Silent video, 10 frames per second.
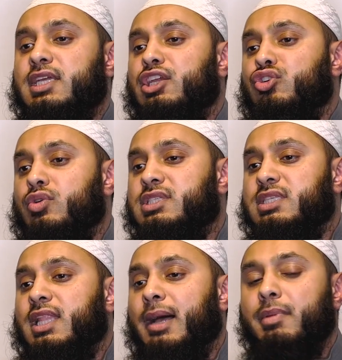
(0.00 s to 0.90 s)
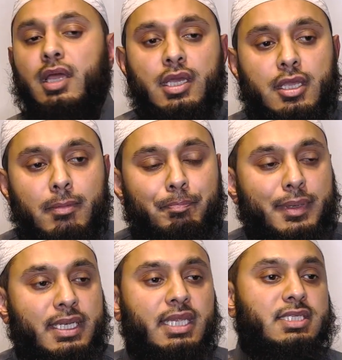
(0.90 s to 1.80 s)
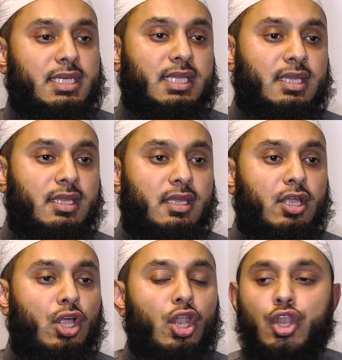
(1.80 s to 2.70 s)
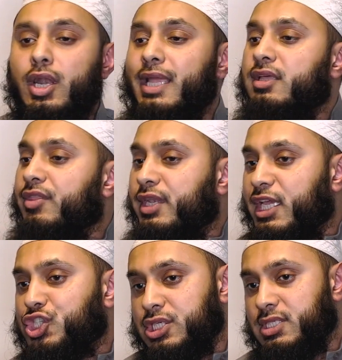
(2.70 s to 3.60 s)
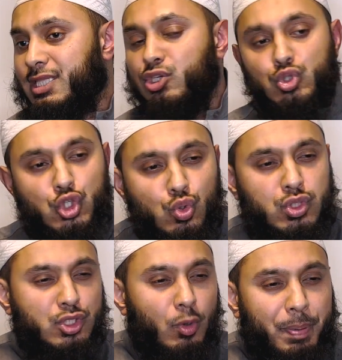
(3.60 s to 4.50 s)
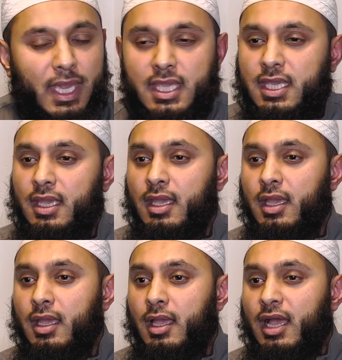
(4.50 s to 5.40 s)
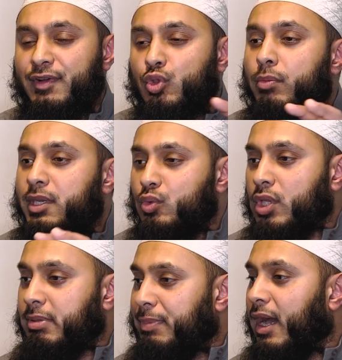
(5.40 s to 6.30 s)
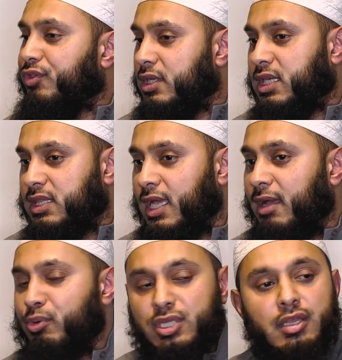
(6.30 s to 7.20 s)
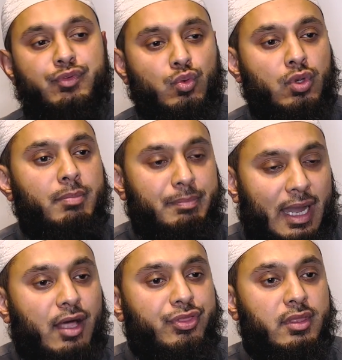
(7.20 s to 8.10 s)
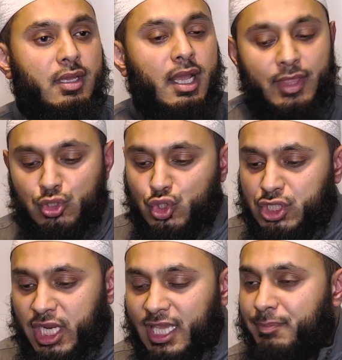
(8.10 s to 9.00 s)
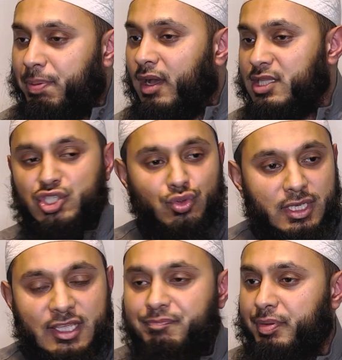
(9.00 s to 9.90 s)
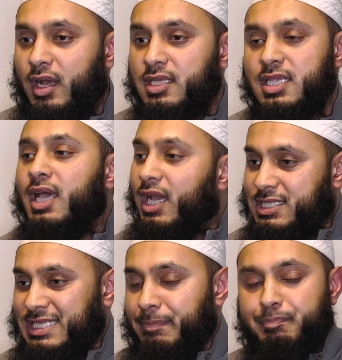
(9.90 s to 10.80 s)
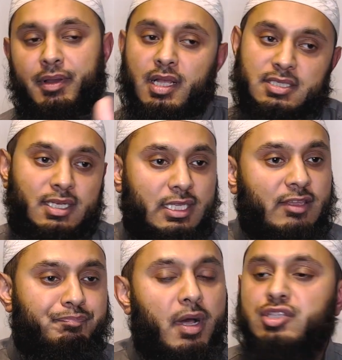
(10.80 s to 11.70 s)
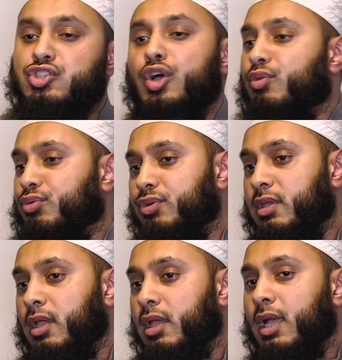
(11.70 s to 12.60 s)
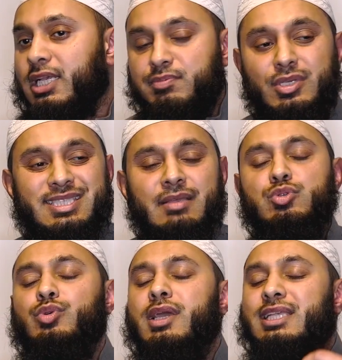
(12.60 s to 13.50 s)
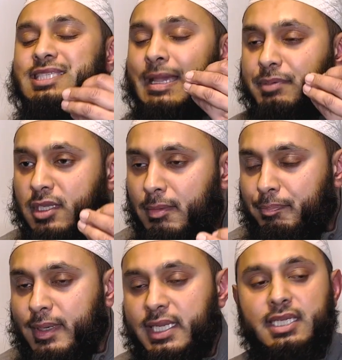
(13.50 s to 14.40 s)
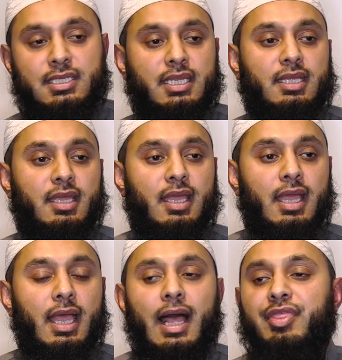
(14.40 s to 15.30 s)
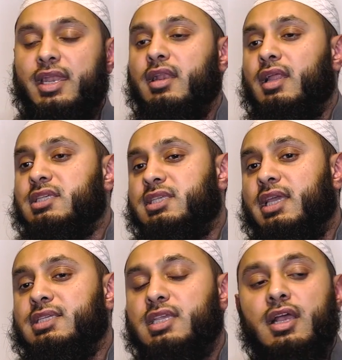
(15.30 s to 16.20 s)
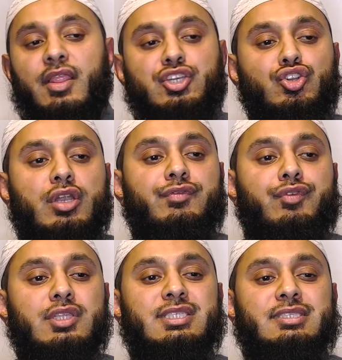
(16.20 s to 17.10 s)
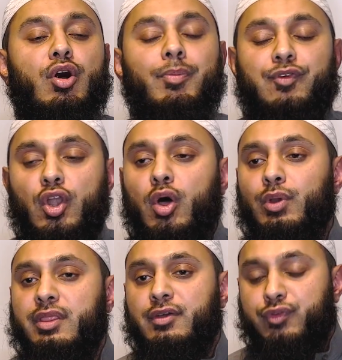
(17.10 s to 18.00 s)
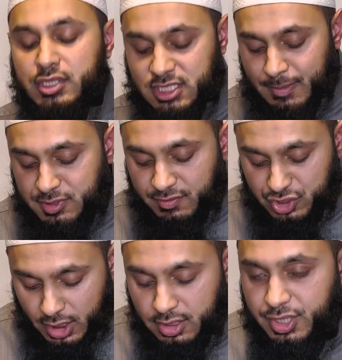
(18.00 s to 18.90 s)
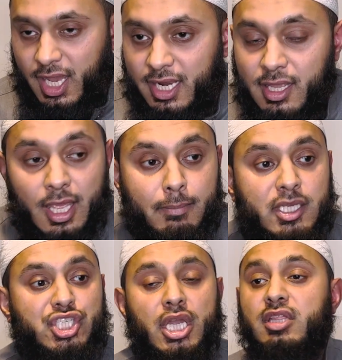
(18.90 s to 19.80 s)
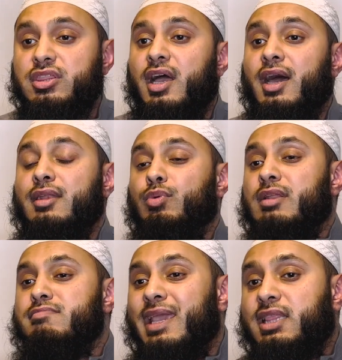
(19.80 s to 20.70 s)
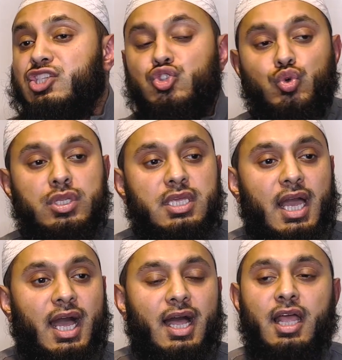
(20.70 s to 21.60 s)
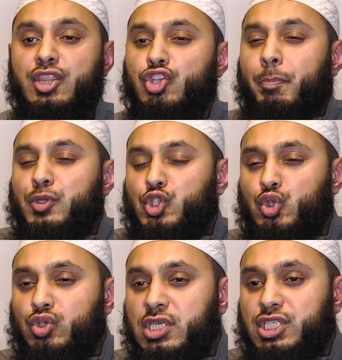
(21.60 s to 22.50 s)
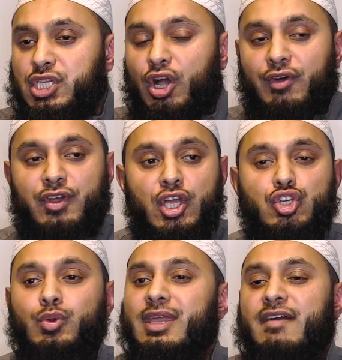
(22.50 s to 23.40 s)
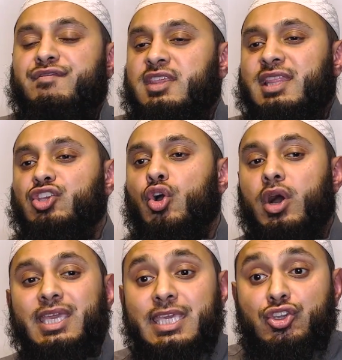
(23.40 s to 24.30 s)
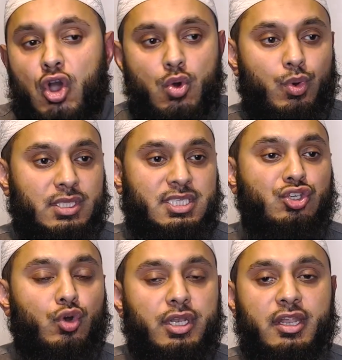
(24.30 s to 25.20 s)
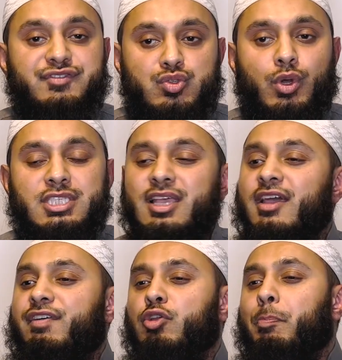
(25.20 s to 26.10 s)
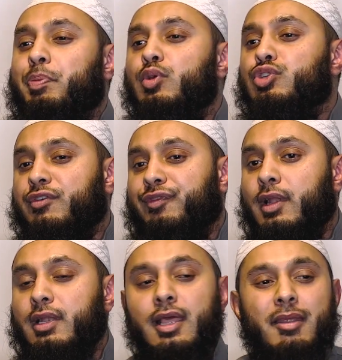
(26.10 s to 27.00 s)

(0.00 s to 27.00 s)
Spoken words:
into Islam completely, not like the other nations that you choose and you pick. Afatu'minuna bi ba'd al-kitab wa takfuruna bi ba'd, that you take parts and you leave parts, accept parts and leave parts. No, as Muslims we accept completely. And then Allah says that do not follow in the footsteps of shaitan, because shaitan will make this dunya, this opportunity of doing everything that your ego wants and your nafs wants very beautiful,